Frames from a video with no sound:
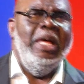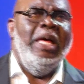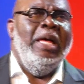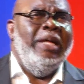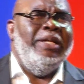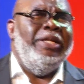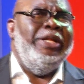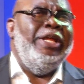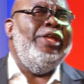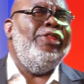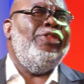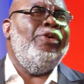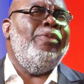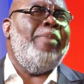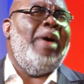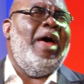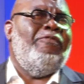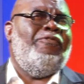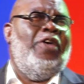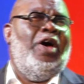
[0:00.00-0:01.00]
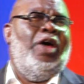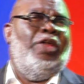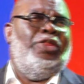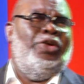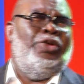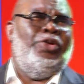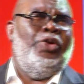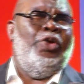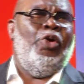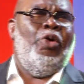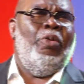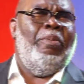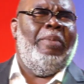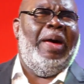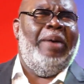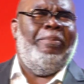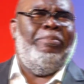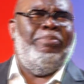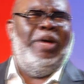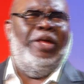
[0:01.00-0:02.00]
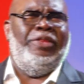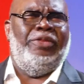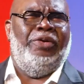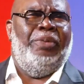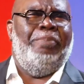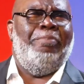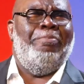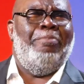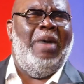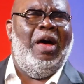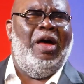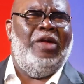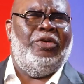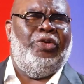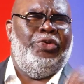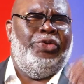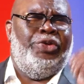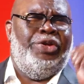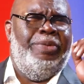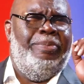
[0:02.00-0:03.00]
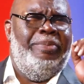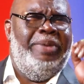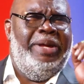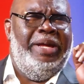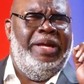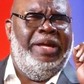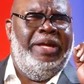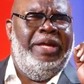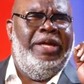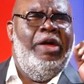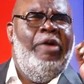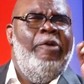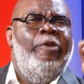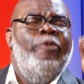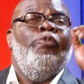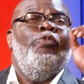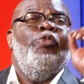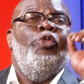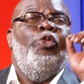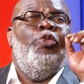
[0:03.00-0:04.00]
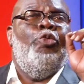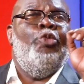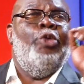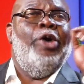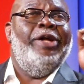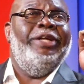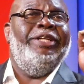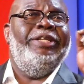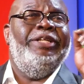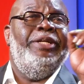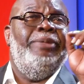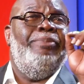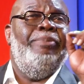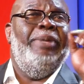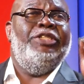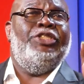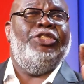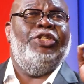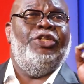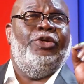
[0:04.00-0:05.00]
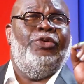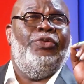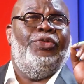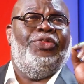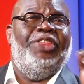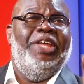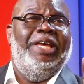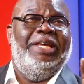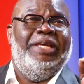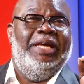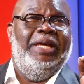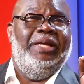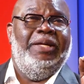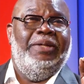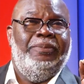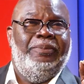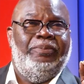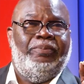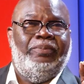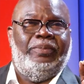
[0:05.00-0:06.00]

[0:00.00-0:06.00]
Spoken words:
Neither my father nor my mother modeled to me one-dimensional thinking.